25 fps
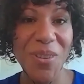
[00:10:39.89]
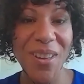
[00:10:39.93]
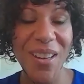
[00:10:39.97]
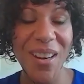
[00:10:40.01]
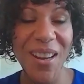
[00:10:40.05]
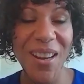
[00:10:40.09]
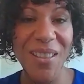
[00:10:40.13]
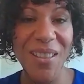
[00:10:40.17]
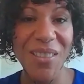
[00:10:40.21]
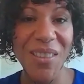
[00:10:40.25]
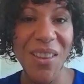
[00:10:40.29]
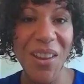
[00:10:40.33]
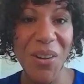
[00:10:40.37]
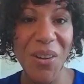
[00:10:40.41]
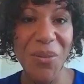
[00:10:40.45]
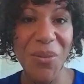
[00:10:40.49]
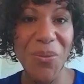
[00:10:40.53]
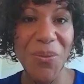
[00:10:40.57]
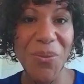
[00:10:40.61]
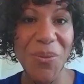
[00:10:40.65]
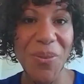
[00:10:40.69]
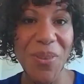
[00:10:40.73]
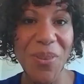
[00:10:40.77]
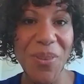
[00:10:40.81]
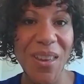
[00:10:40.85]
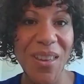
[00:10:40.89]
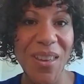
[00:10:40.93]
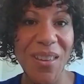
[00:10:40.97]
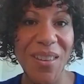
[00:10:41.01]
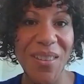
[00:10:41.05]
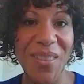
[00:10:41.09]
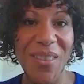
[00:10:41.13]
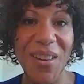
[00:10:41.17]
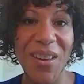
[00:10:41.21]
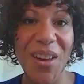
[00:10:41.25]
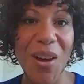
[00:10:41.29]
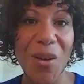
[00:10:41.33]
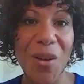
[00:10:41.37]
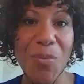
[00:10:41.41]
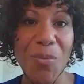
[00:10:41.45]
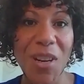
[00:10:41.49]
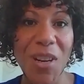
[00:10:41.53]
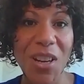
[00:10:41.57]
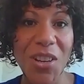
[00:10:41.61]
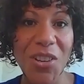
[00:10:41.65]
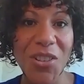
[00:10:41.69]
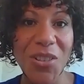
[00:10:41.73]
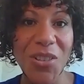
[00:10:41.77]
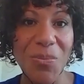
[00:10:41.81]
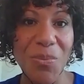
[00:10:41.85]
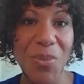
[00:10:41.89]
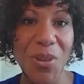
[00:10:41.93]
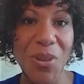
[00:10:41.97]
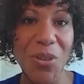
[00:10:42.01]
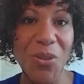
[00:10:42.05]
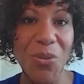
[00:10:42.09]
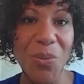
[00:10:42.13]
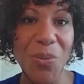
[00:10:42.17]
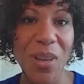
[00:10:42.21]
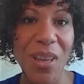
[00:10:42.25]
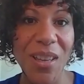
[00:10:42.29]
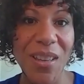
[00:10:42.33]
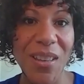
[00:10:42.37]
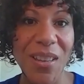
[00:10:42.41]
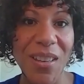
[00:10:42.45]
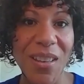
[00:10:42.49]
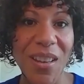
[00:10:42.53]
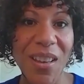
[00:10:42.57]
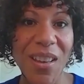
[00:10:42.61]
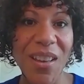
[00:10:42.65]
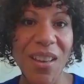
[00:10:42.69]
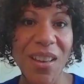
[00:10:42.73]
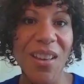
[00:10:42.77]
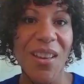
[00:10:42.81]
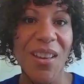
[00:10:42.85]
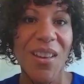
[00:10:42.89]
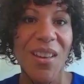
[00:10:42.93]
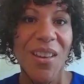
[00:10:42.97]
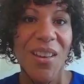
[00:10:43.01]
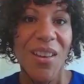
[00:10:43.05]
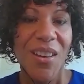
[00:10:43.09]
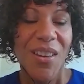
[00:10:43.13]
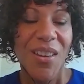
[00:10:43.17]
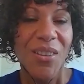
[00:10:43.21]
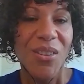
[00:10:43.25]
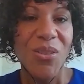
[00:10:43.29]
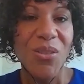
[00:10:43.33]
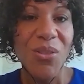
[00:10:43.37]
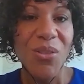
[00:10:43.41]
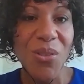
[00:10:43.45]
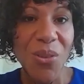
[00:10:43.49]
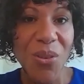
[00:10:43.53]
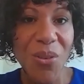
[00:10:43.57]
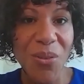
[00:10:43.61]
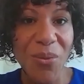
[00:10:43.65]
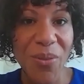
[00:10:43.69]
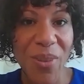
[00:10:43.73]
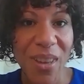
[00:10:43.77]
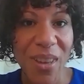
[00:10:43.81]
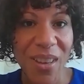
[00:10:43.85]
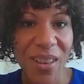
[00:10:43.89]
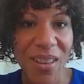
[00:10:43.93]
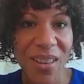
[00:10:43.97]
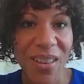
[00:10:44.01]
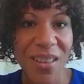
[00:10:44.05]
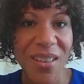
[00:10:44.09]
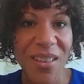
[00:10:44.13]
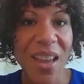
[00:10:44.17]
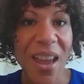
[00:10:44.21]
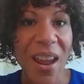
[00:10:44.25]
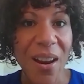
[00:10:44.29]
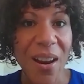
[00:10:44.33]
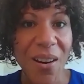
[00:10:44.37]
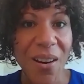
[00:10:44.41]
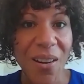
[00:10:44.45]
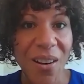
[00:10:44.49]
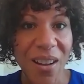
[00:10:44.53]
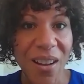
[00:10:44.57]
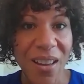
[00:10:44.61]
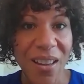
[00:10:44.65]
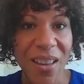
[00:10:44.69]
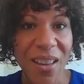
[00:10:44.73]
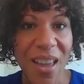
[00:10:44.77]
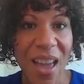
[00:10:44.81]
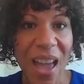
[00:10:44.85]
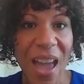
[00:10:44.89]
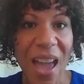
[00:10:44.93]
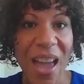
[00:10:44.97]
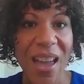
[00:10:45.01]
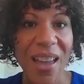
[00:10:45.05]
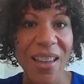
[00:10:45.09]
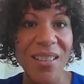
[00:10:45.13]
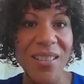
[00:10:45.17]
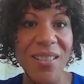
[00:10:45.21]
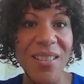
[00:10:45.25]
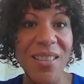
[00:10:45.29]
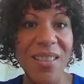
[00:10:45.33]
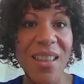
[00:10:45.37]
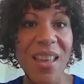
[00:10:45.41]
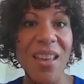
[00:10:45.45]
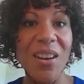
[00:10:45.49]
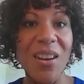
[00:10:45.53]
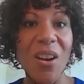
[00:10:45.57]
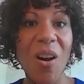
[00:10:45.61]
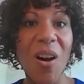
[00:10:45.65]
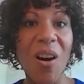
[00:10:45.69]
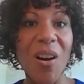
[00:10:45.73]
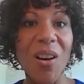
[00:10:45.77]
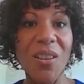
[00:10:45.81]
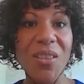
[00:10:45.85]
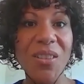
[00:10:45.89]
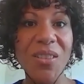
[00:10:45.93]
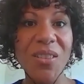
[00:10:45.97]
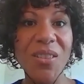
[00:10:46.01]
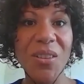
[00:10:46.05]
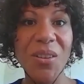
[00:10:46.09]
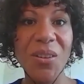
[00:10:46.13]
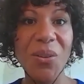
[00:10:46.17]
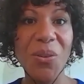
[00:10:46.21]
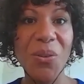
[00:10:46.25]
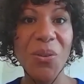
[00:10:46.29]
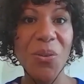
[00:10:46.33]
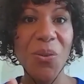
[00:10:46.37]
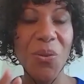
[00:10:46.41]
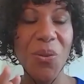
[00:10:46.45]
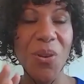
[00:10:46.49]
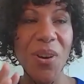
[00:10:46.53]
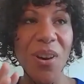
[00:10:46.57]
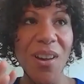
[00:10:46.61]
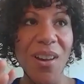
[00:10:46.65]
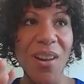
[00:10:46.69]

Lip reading: And I love the combination between serving and caring, and then also